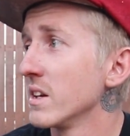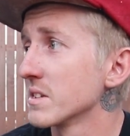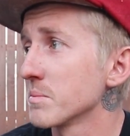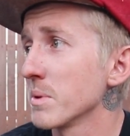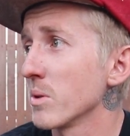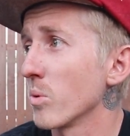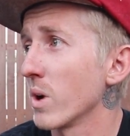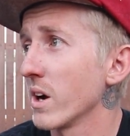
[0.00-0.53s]
It's
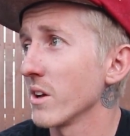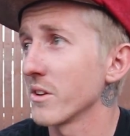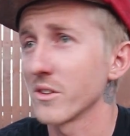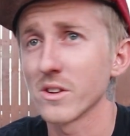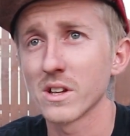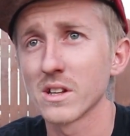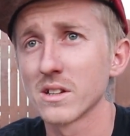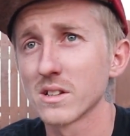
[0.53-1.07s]
been a while
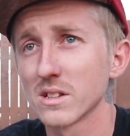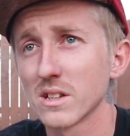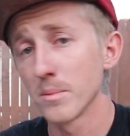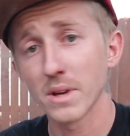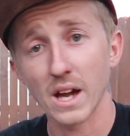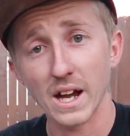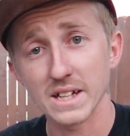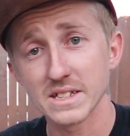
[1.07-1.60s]
already.
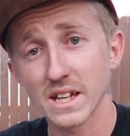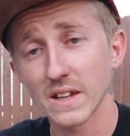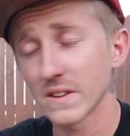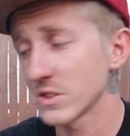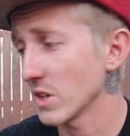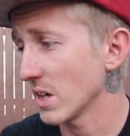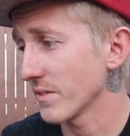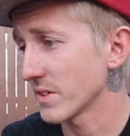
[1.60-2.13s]
But yeah, I
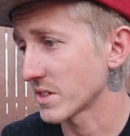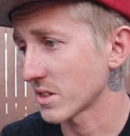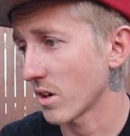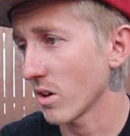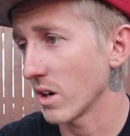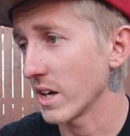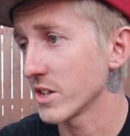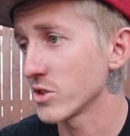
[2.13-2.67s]
daily drive this
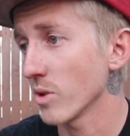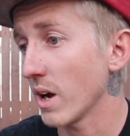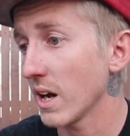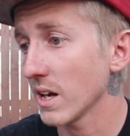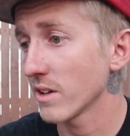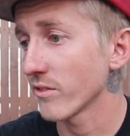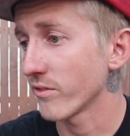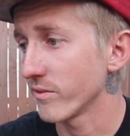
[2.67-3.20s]
car. I
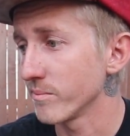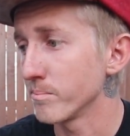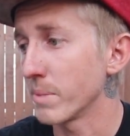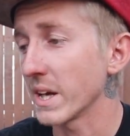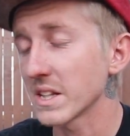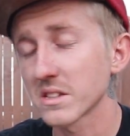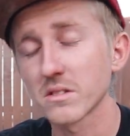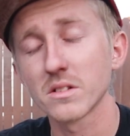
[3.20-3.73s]
drive
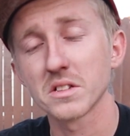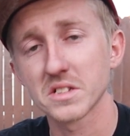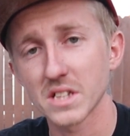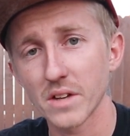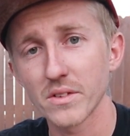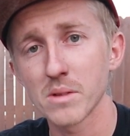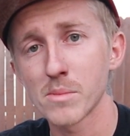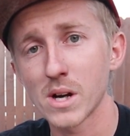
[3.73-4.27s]
basically
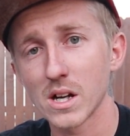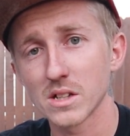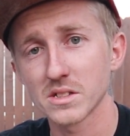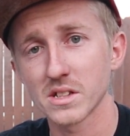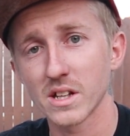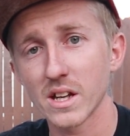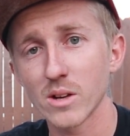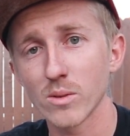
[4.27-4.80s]
70
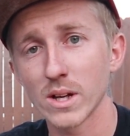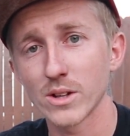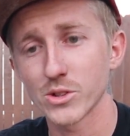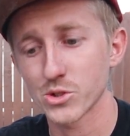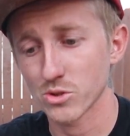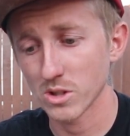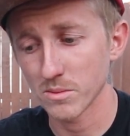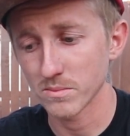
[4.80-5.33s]
miles a day
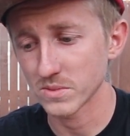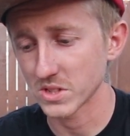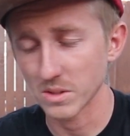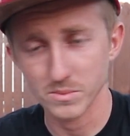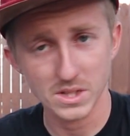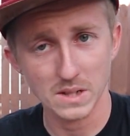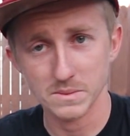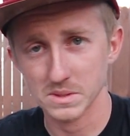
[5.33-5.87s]
round trip,
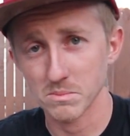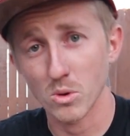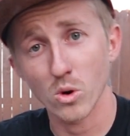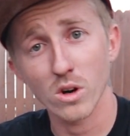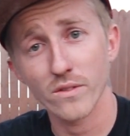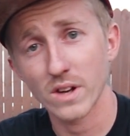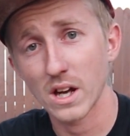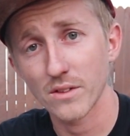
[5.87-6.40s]
sometimes
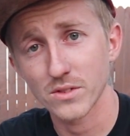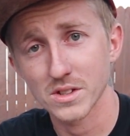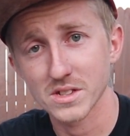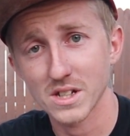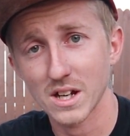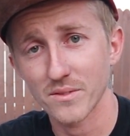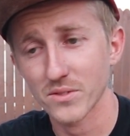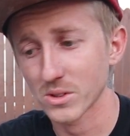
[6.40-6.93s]
more if I have to
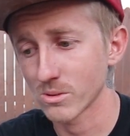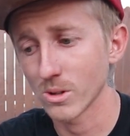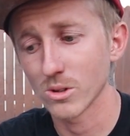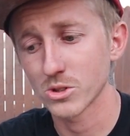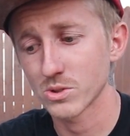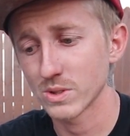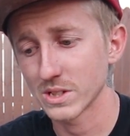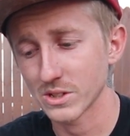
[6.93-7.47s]
stop for
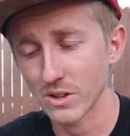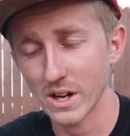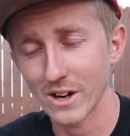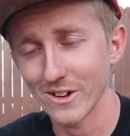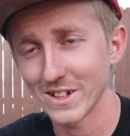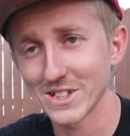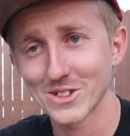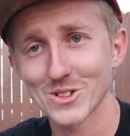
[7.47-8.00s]
groceries or
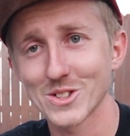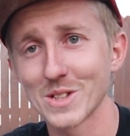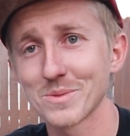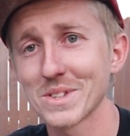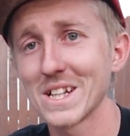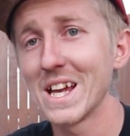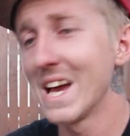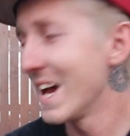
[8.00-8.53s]
errands or
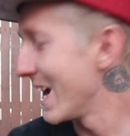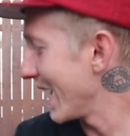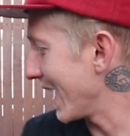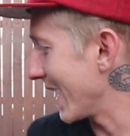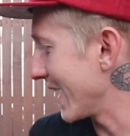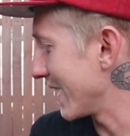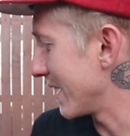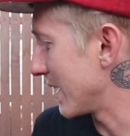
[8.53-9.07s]
something.
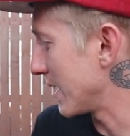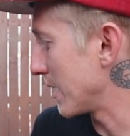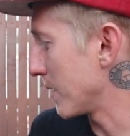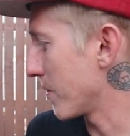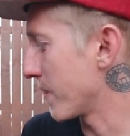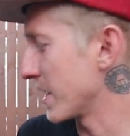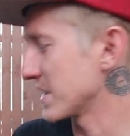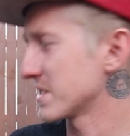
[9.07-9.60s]
And
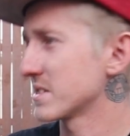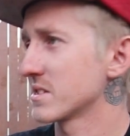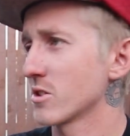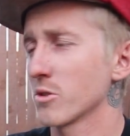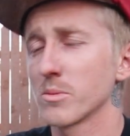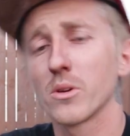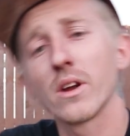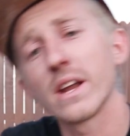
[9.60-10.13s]
uh, this
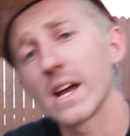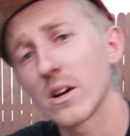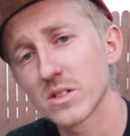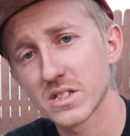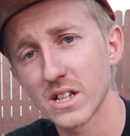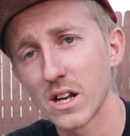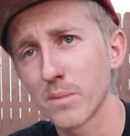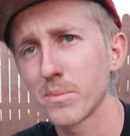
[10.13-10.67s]
turbo right now
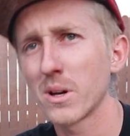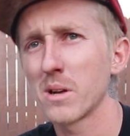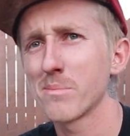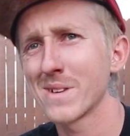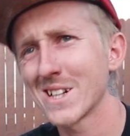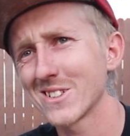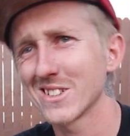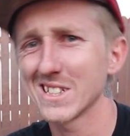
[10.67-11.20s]
is set up on
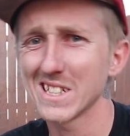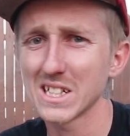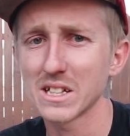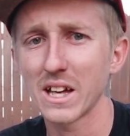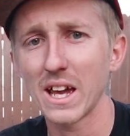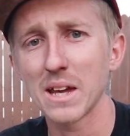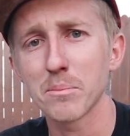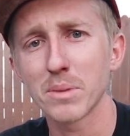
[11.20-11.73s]
about
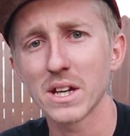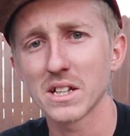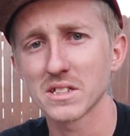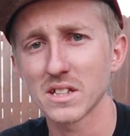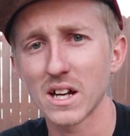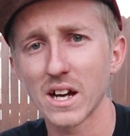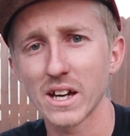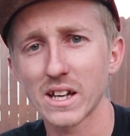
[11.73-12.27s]
eh, 8
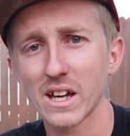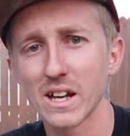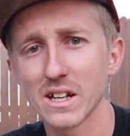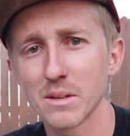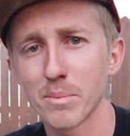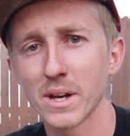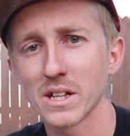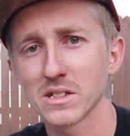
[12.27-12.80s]
psi. It kind
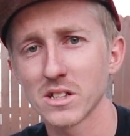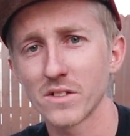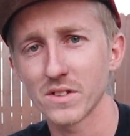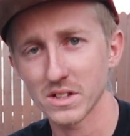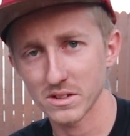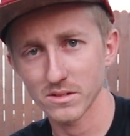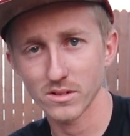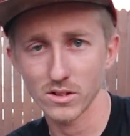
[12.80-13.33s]
of depends on
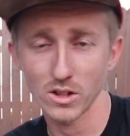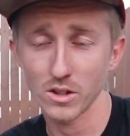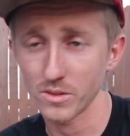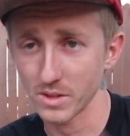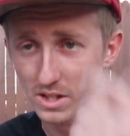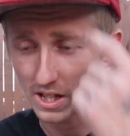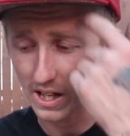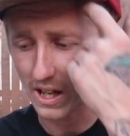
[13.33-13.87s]
the you
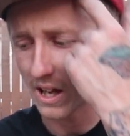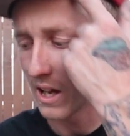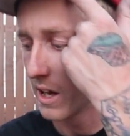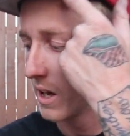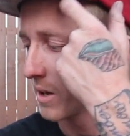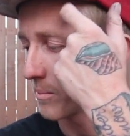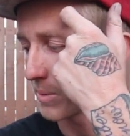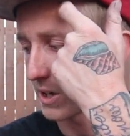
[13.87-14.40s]
know the day.
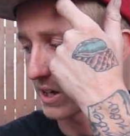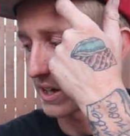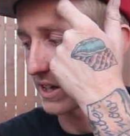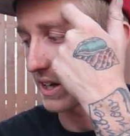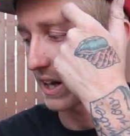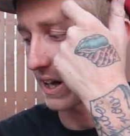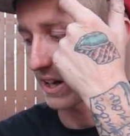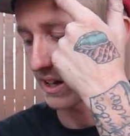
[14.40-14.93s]
But
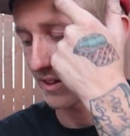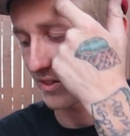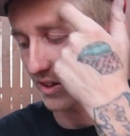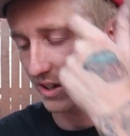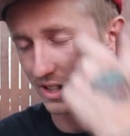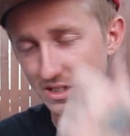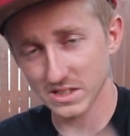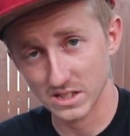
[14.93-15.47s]
yeah,
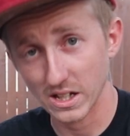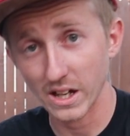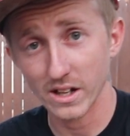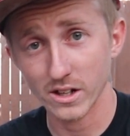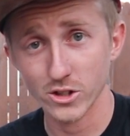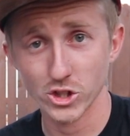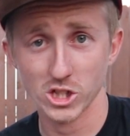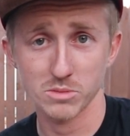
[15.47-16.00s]
the, it's got
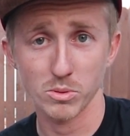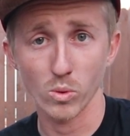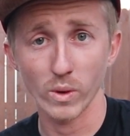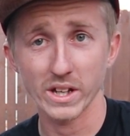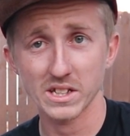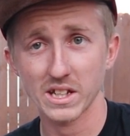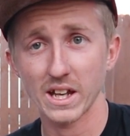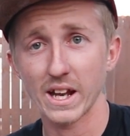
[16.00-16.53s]
an adjustable
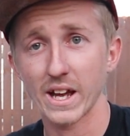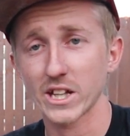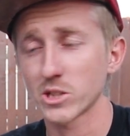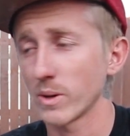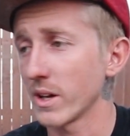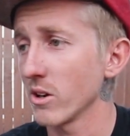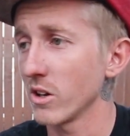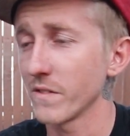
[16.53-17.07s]
wastegate
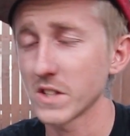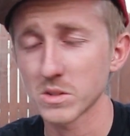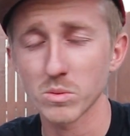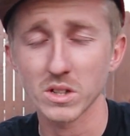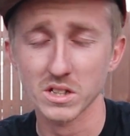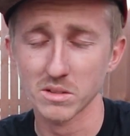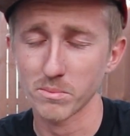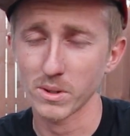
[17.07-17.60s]
actuator on this
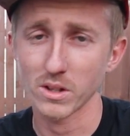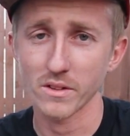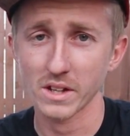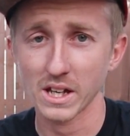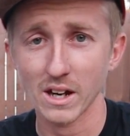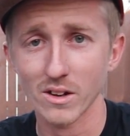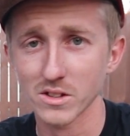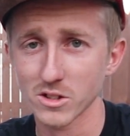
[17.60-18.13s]
one as compared to the
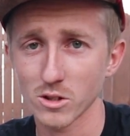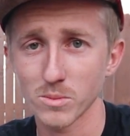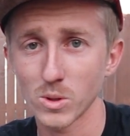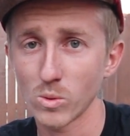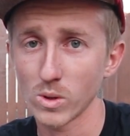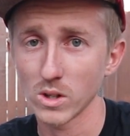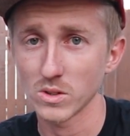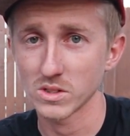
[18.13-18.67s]
Garrett
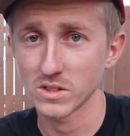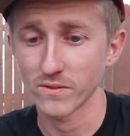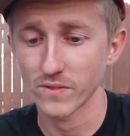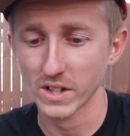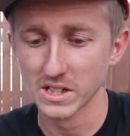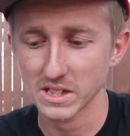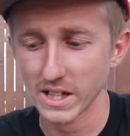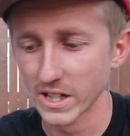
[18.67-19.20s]
turbo where it was a
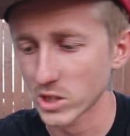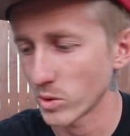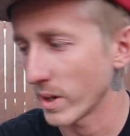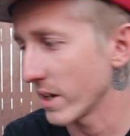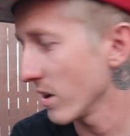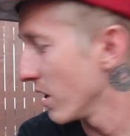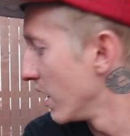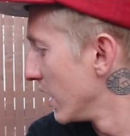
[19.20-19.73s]
fixed
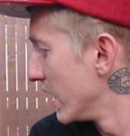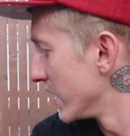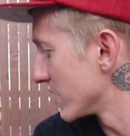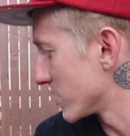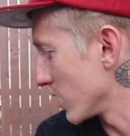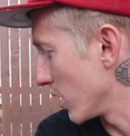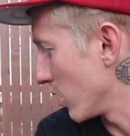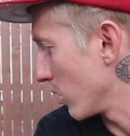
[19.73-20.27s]
actuator.
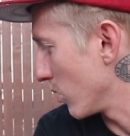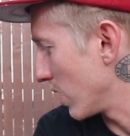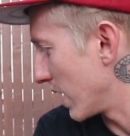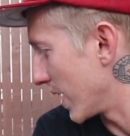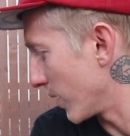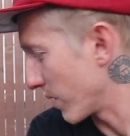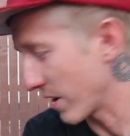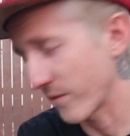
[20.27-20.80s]
So
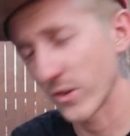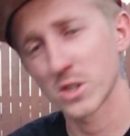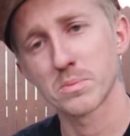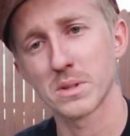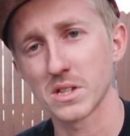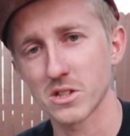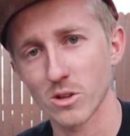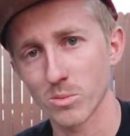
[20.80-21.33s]
uh, when I first
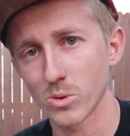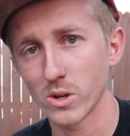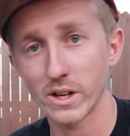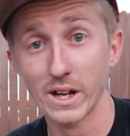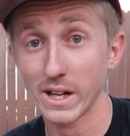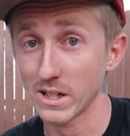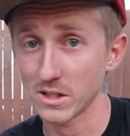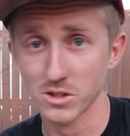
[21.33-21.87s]
put the turbo
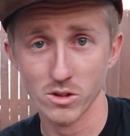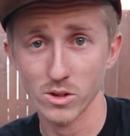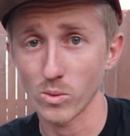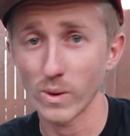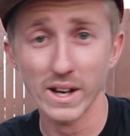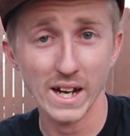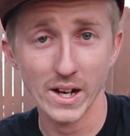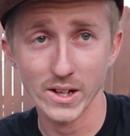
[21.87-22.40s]
on, I had to turn it
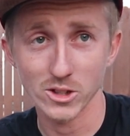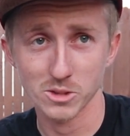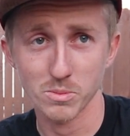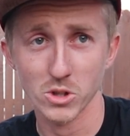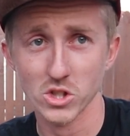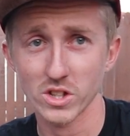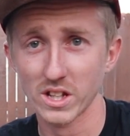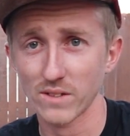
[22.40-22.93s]
way down. It was
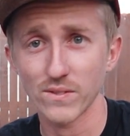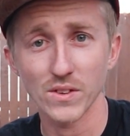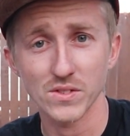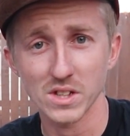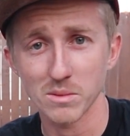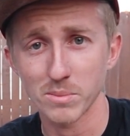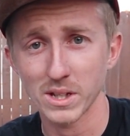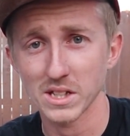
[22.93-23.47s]
pushing like
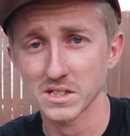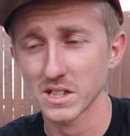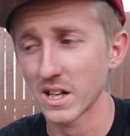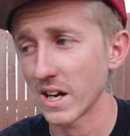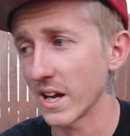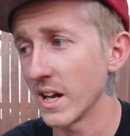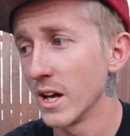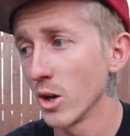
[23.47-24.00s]
15
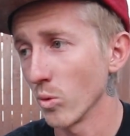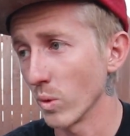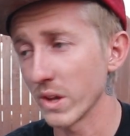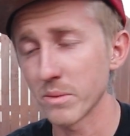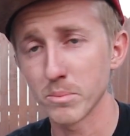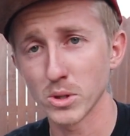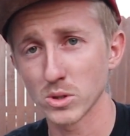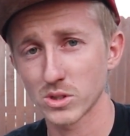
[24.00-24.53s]
PSI
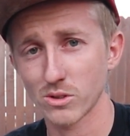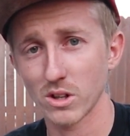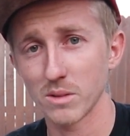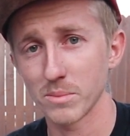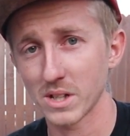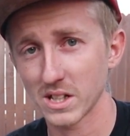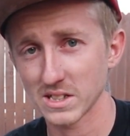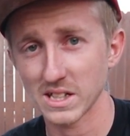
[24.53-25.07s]
with boost
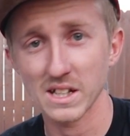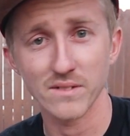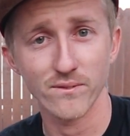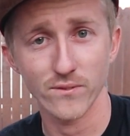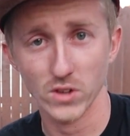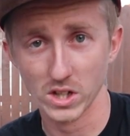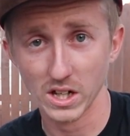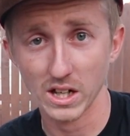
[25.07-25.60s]
creep because I
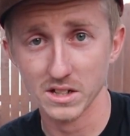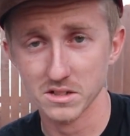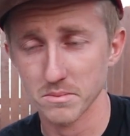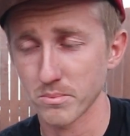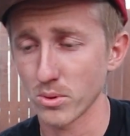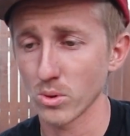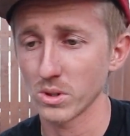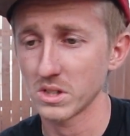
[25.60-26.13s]
forgot to
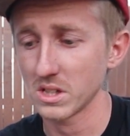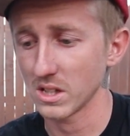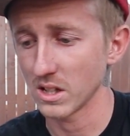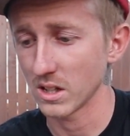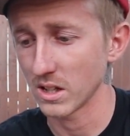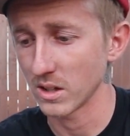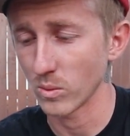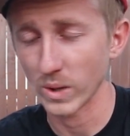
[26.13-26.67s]
port
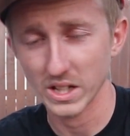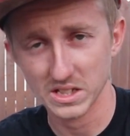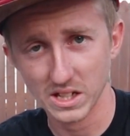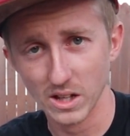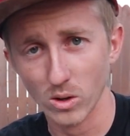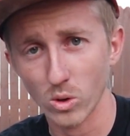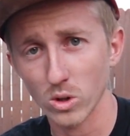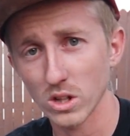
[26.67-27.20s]
the uh,
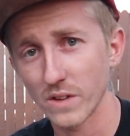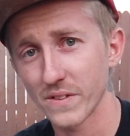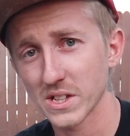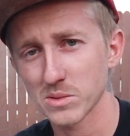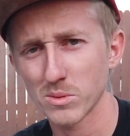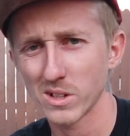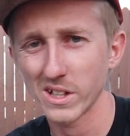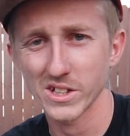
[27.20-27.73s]
wastegate hole on
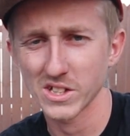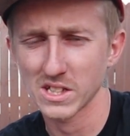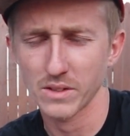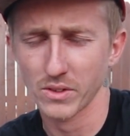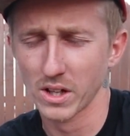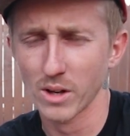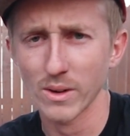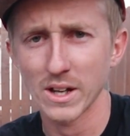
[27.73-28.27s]
this one. I just
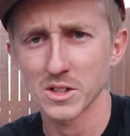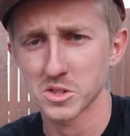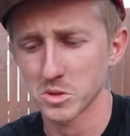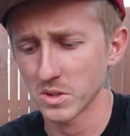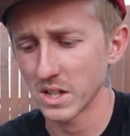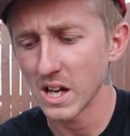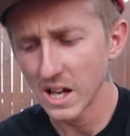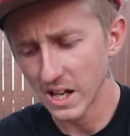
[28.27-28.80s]
never got around
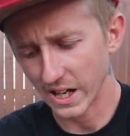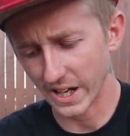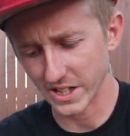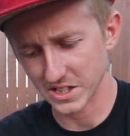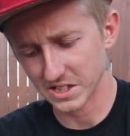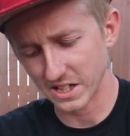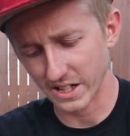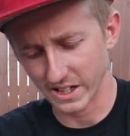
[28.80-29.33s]
to it. I
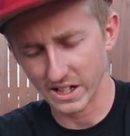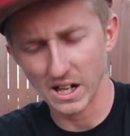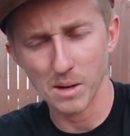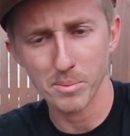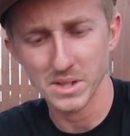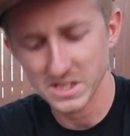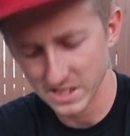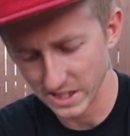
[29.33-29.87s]
just kind of
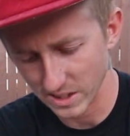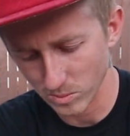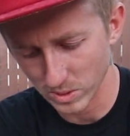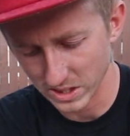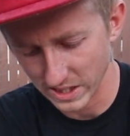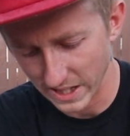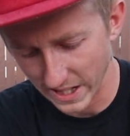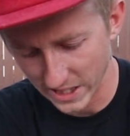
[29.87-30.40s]
compensated
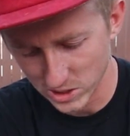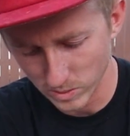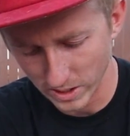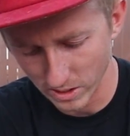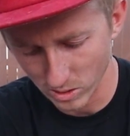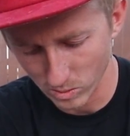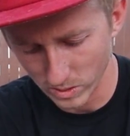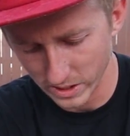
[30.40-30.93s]
with the
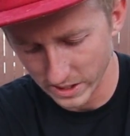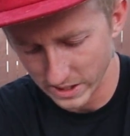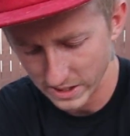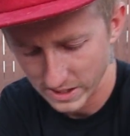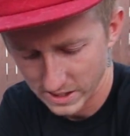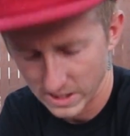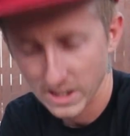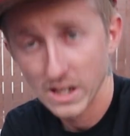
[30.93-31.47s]
actuator and
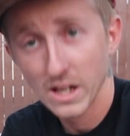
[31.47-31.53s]
whatnot.